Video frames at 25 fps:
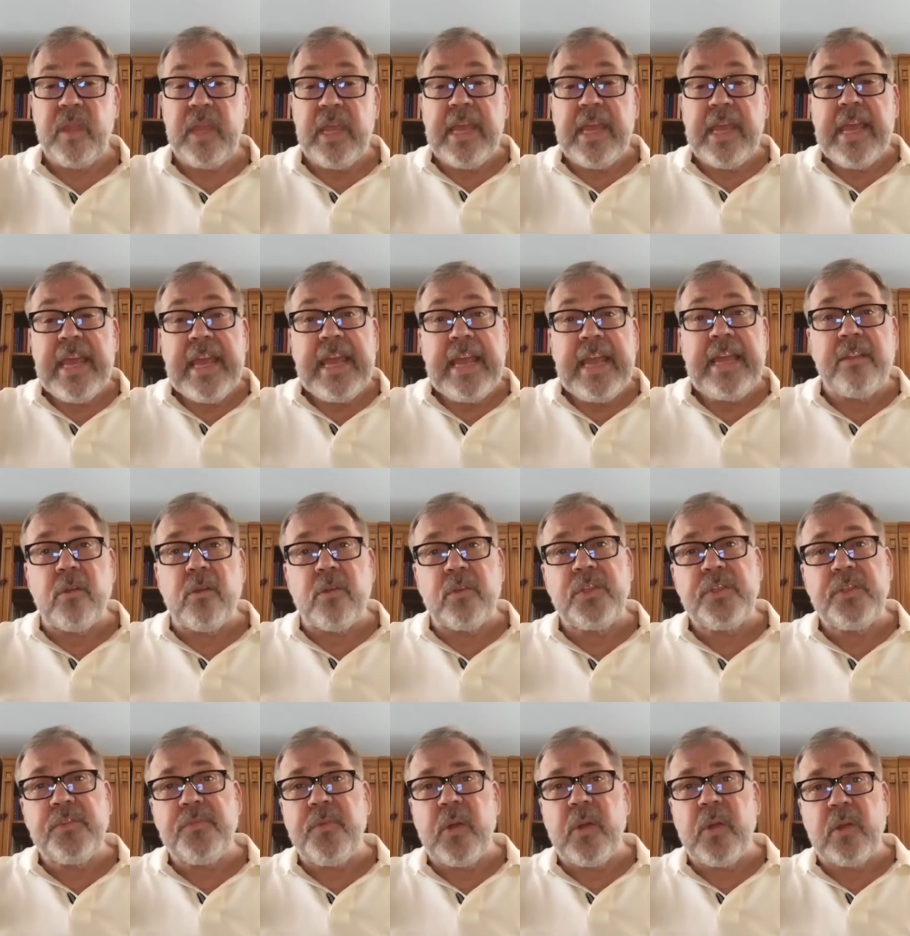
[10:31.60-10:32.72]
In those
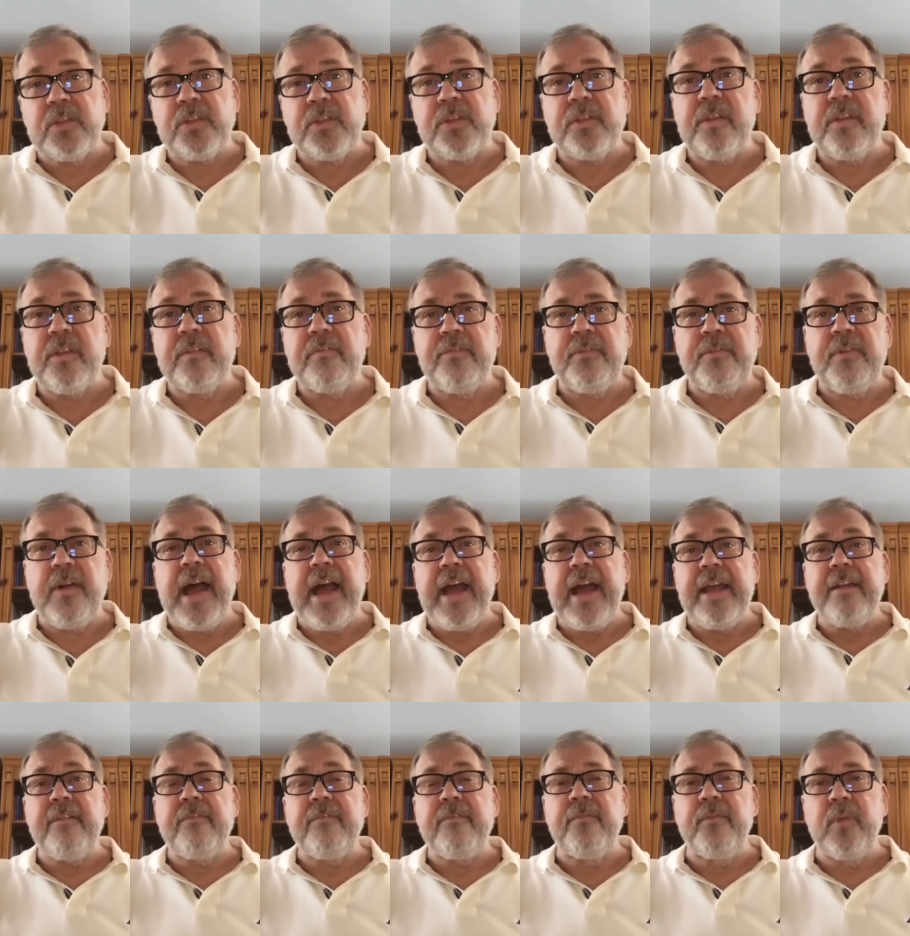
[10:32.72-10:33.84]
first five
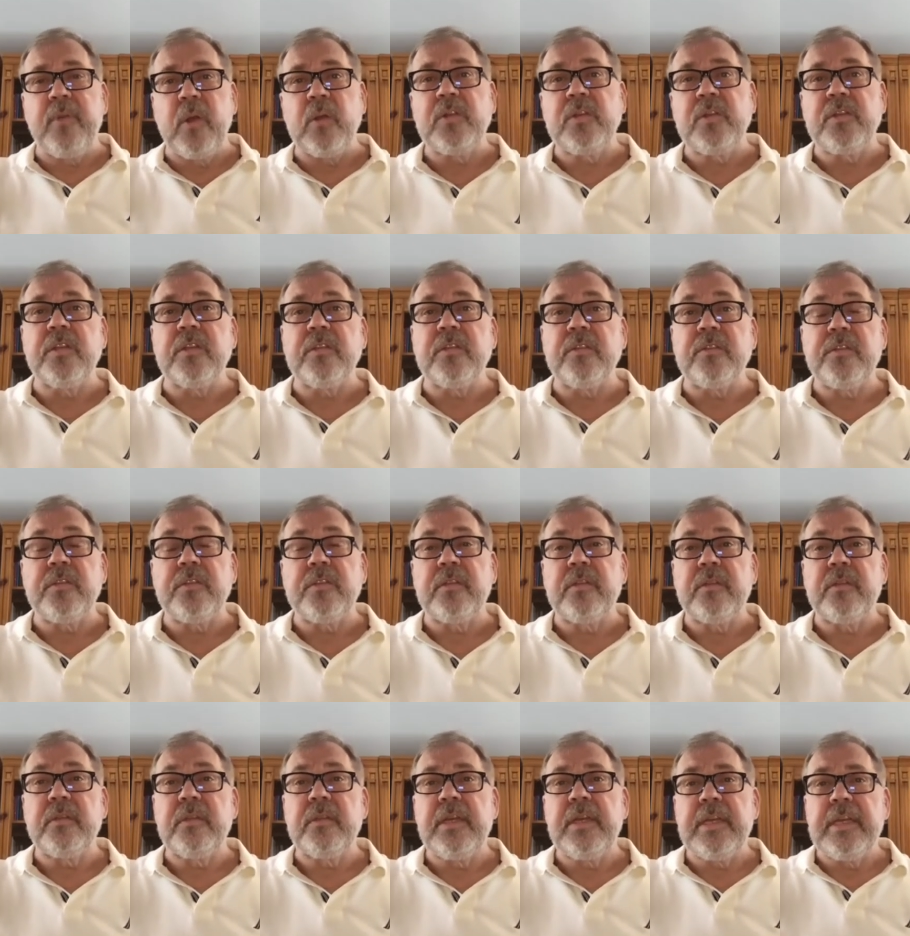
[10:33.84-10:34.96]
verses,
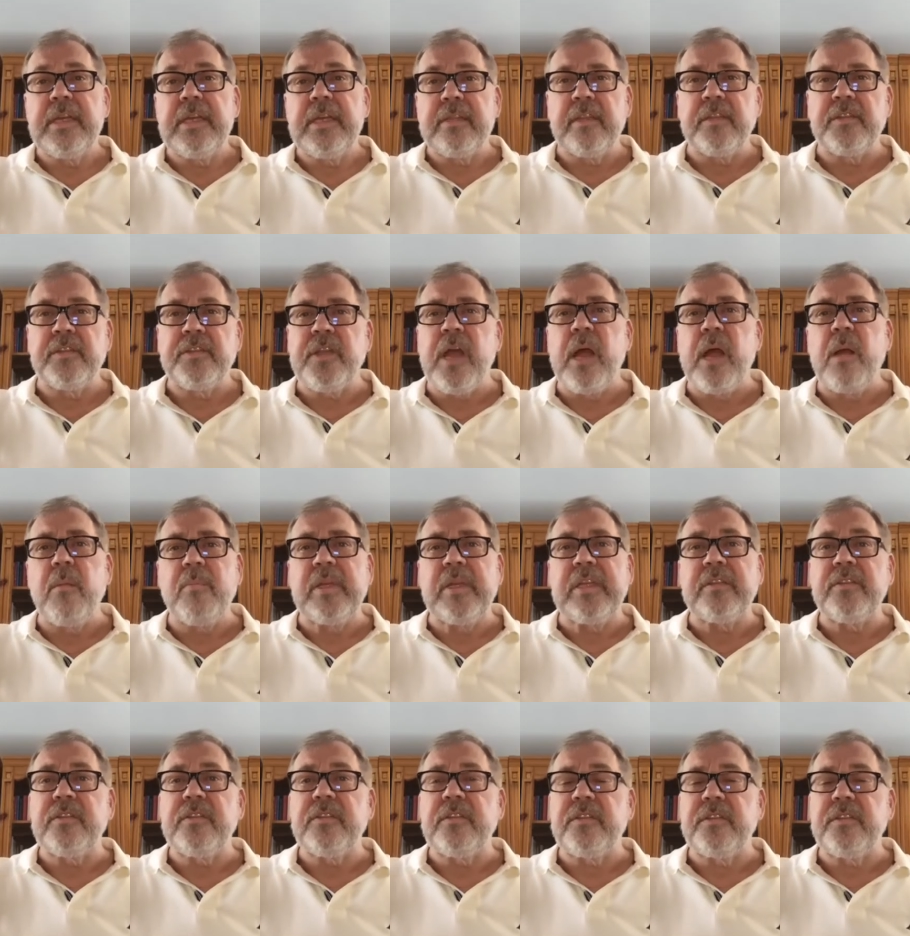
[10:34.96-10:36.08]
the
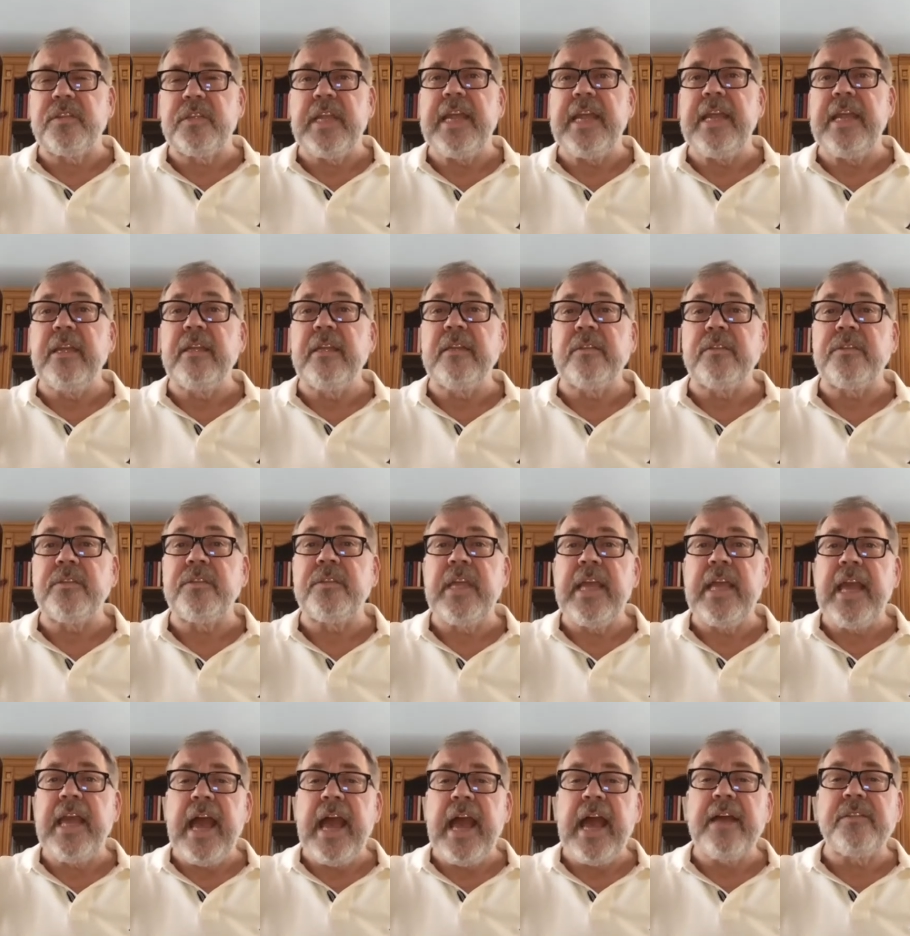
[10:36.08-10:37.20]
psalmist sings
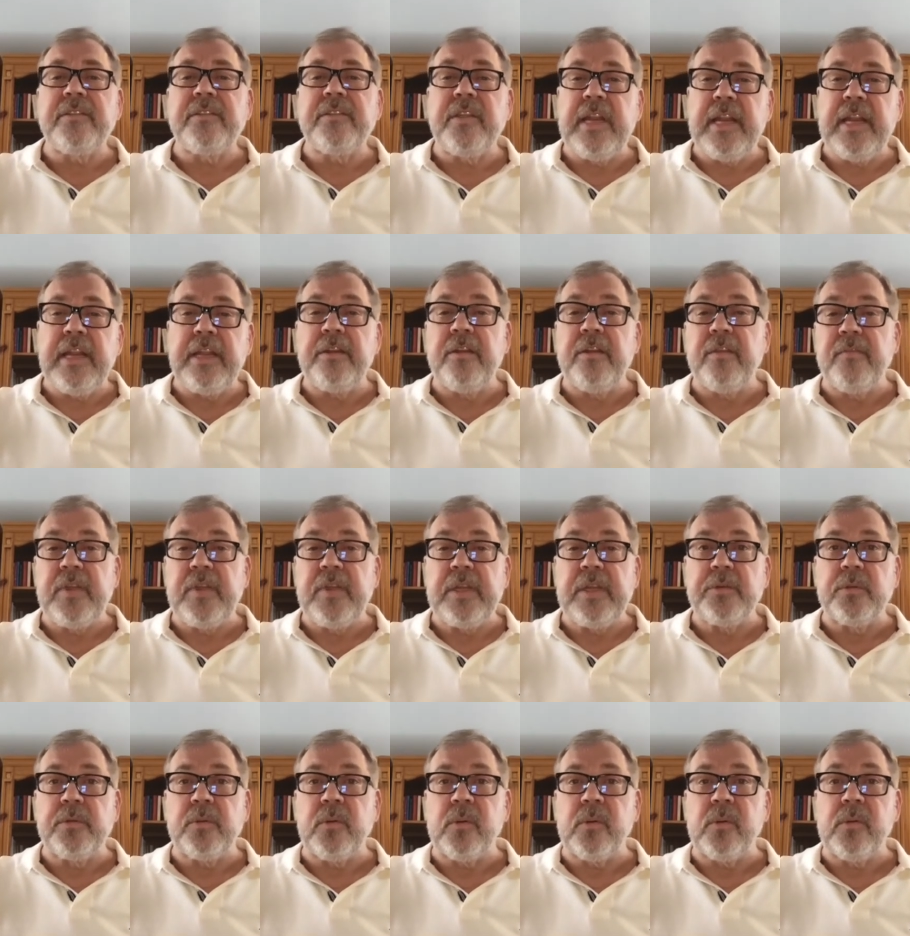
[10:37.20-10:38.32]
as an
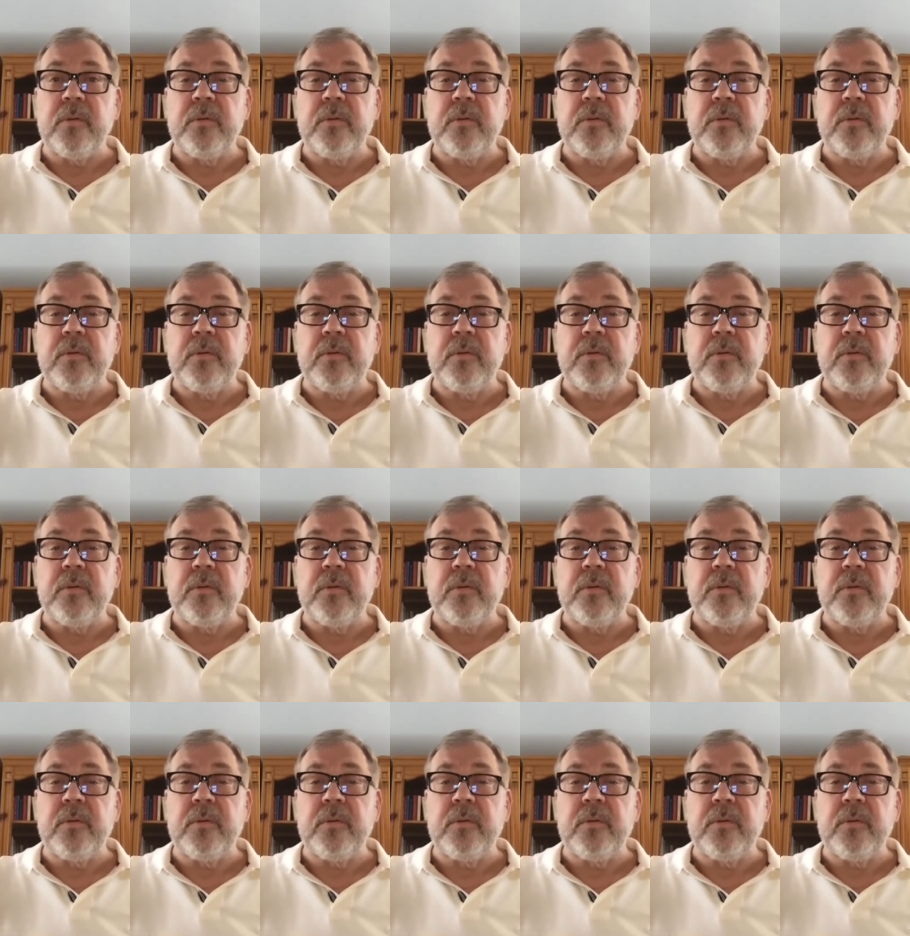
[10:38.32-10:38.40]
individual,